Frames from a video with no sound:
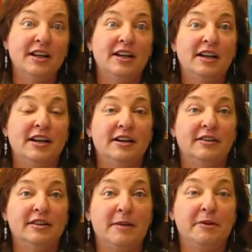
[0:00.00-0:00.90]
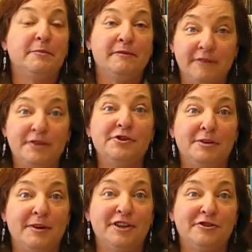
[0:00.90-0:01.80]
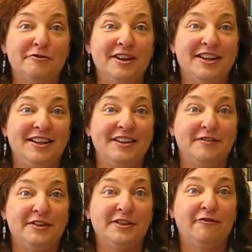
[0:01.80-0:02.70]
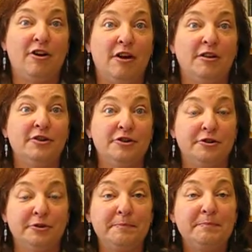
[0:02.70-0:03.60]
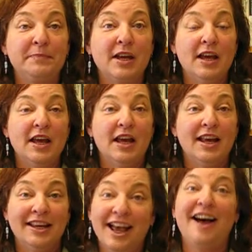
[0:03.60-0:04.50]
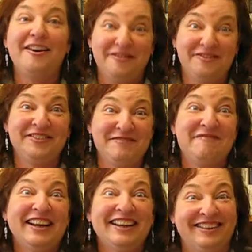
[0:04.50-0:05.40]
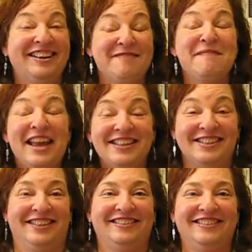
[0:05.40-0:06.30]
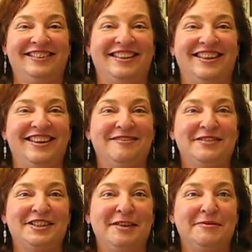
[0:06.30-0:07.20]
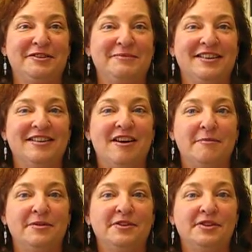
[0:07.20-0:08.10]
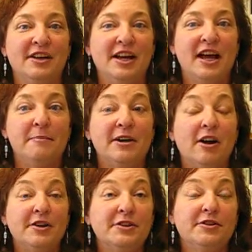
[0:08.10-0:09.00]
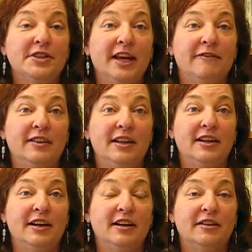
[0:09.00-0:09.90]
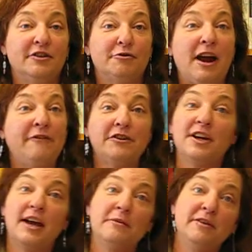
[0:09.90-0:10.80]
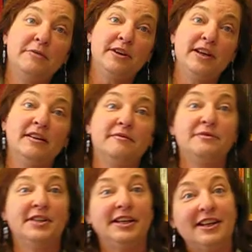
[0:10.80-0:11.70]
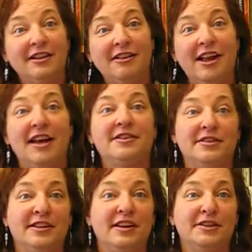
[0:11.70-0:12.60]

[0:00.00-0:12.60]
Mm-hmm. I'm going to be finishing my degree at the end of this fall term. Yay! Yeah, amazing that it was able to be accomplished. But it also saved the travel time, commuting, sitting in class, mm-hmm.